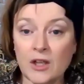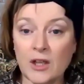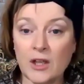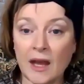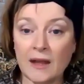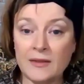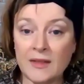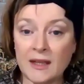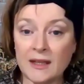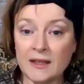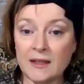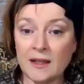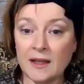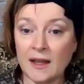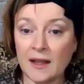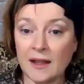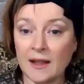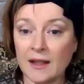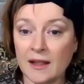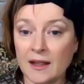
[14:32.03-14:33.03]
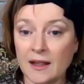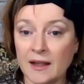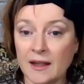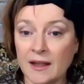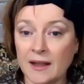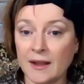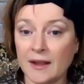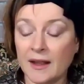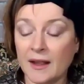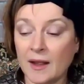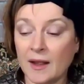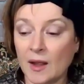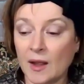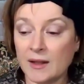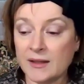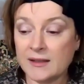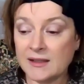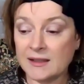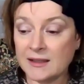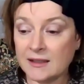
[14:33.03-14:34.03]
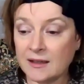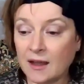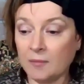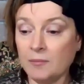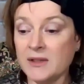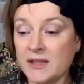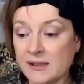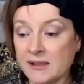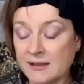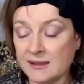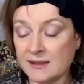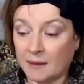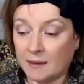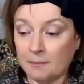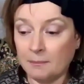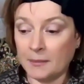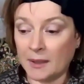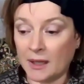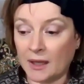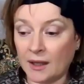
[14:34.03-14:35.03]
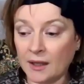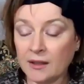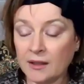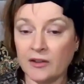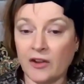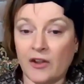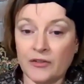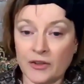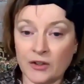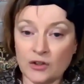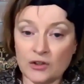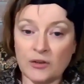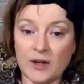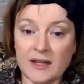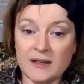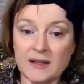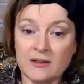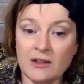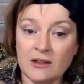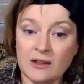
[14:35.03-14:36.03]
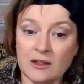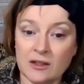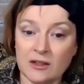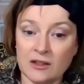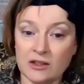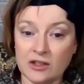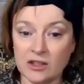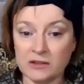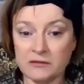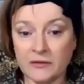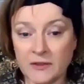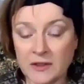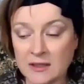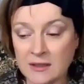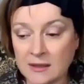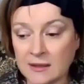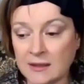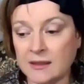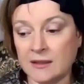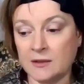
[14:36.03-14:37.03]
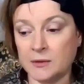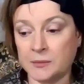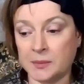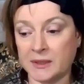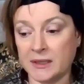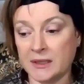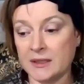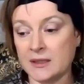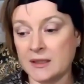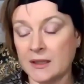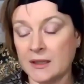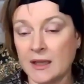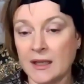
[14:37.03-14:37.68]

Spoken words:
And then come December, the trend shifted a little bit.